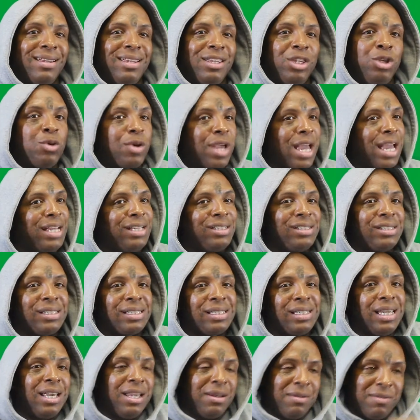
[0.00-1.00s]
You can't
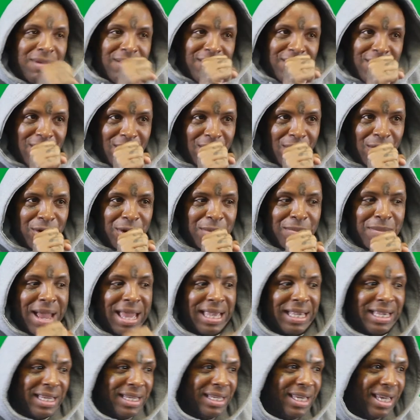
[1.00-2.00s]
just get on the
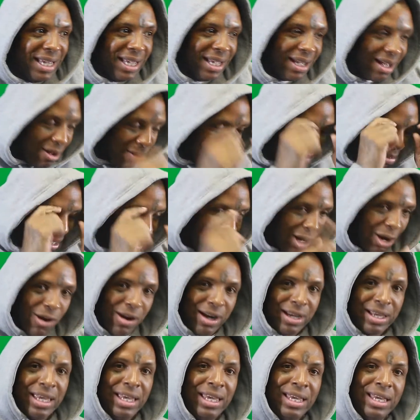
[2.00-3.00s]
mic and then go be
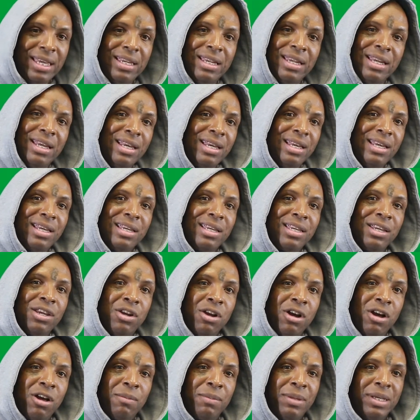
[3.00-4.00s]
Clark Kent. You
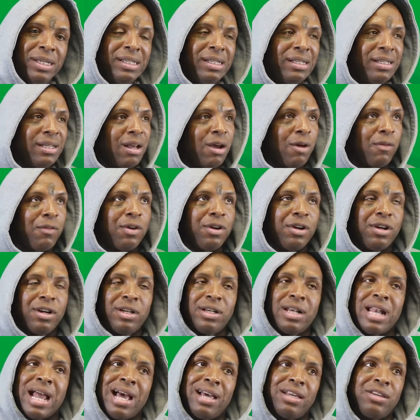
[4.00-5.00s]
know what I mean? Over
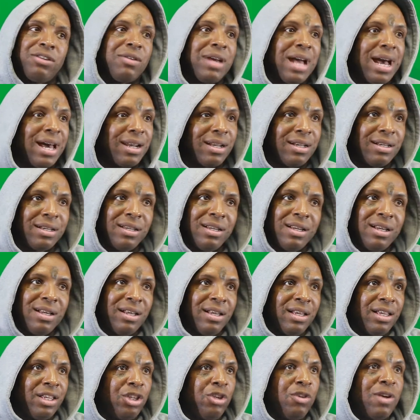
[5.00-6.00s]
here now, you gotta
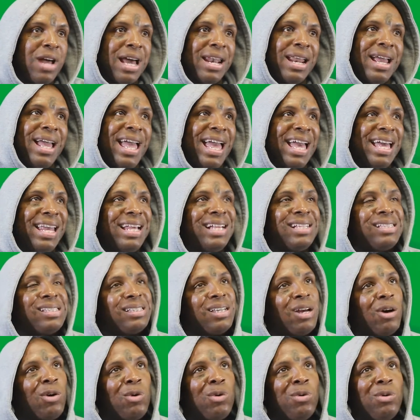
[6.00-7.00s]
have that.
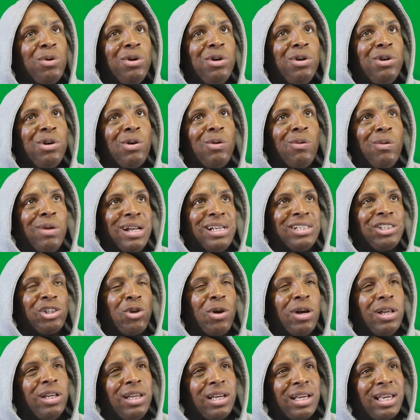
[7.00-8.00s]
So when I
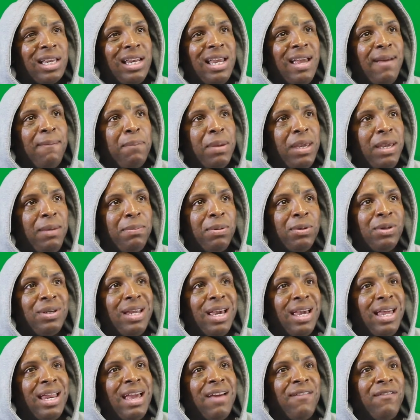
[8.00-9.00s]
start looking at people
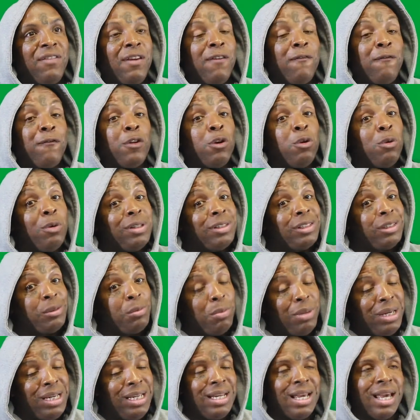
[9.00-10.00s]
that have influenced
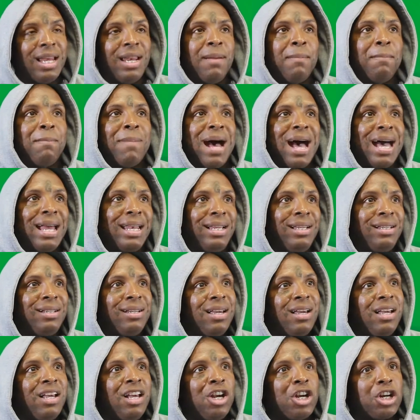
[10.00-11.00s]
me, that embody
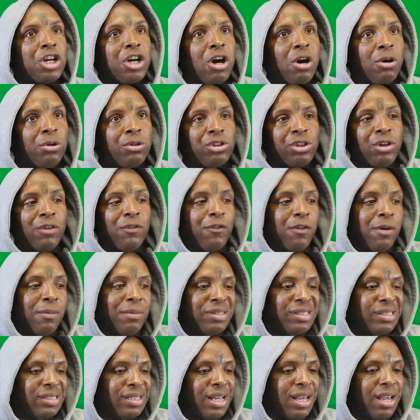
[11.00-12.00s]
culture from
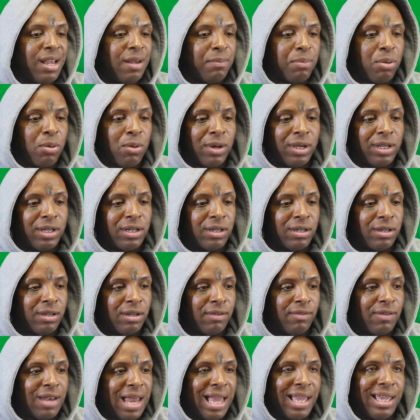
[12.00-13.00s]
a standpoint
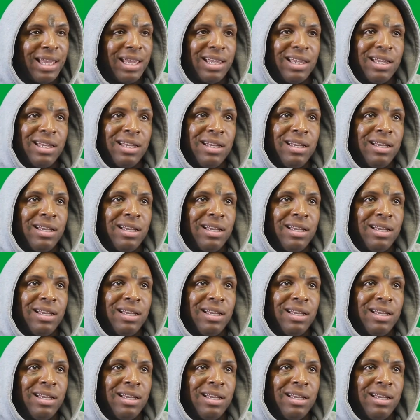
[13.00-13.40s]
of like,